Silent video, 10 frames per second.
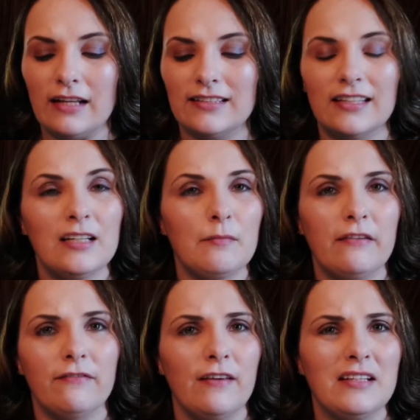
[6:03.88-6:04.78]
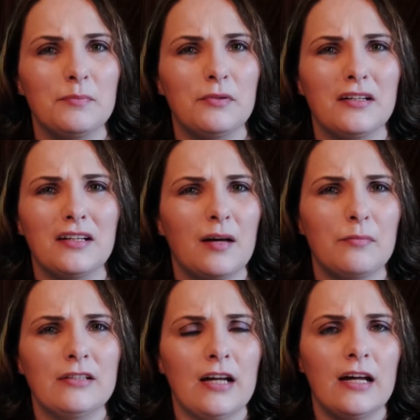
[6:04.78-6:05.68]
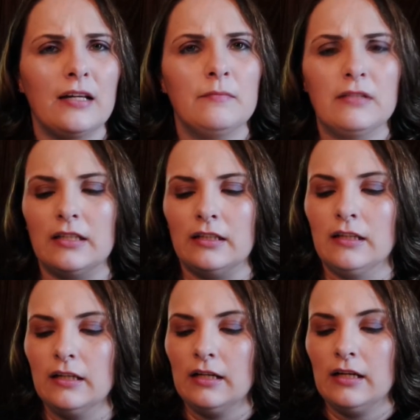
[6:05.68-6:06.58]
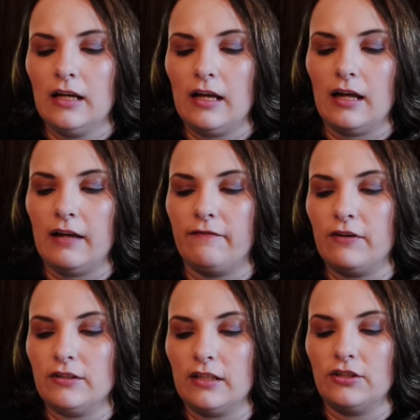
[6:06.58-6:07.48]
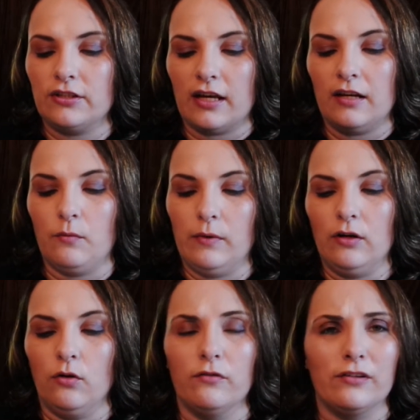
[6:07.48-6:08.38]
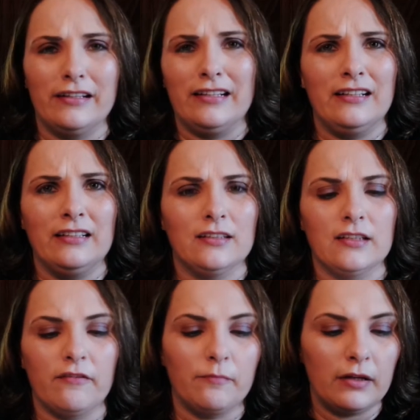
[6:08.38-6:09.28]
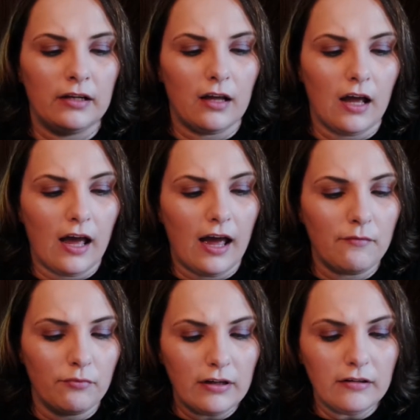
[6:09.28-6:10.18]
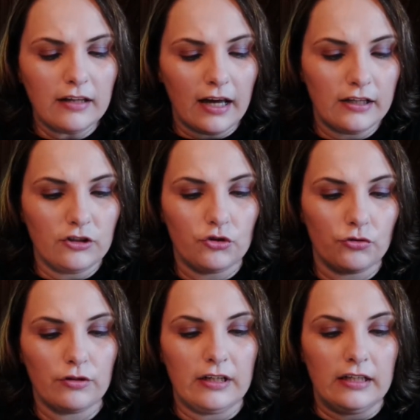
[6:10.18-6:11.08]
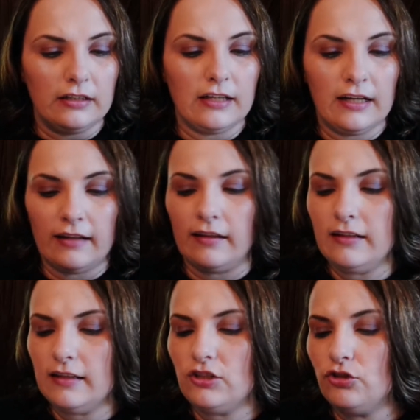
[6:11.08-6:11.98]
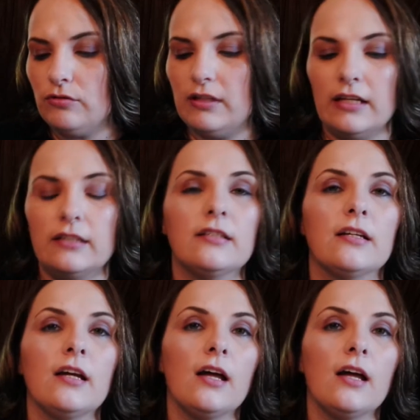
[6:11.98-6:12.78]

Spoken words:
I'd seen them on Facebook a couple times, and at first I just kind of went over it and stuff. But I really got intrigued, and I like that you get